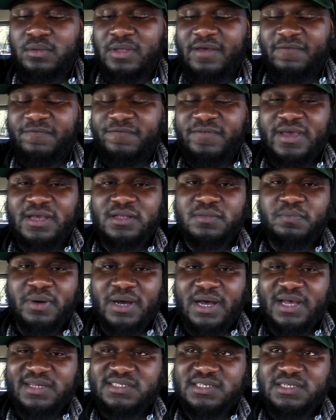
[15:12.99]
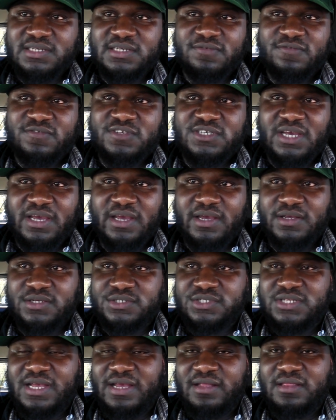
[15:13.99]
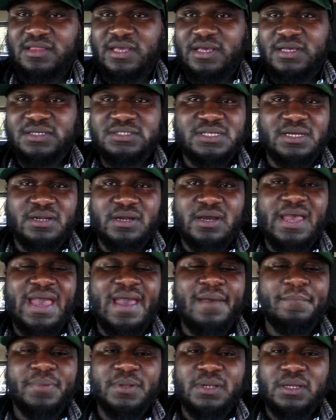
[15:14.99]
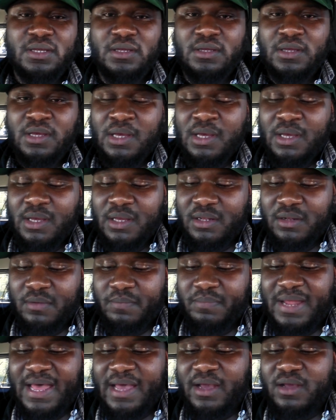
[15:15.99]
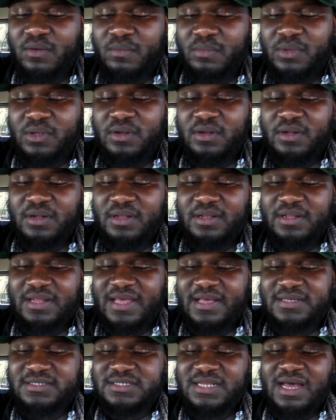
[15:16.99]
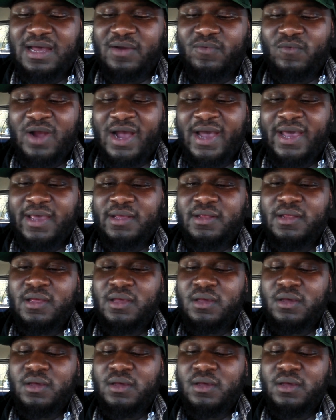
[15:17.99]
affect positive change, like things that are happening in the black community that's not right.